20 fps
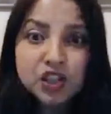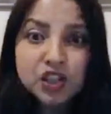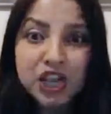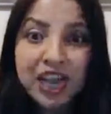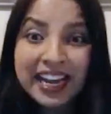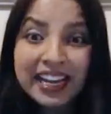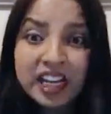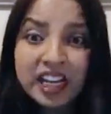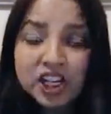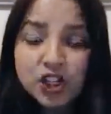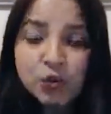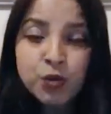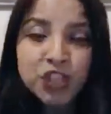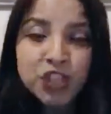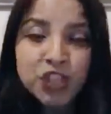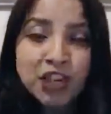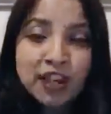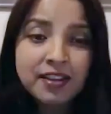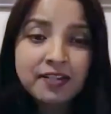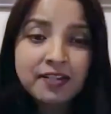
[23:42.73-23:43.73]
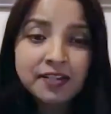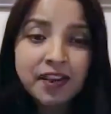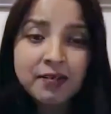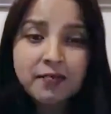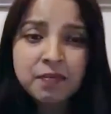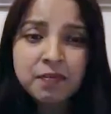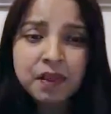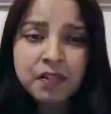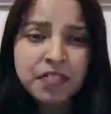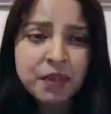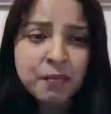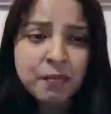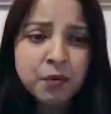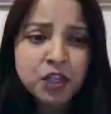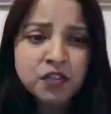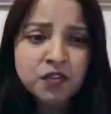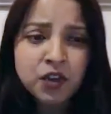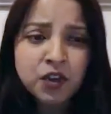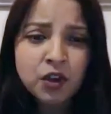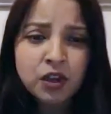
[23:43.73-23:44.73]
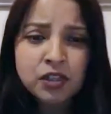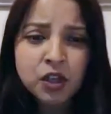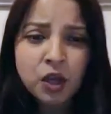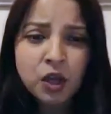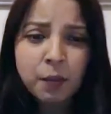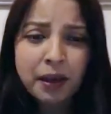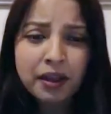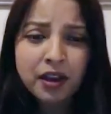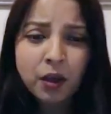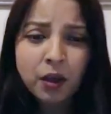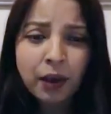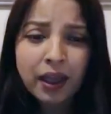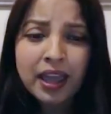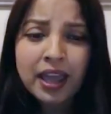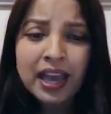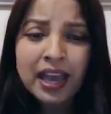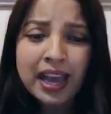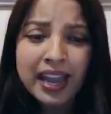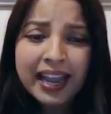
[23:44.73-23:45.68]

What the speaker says: challenge, which I think most of you guys know about anyway.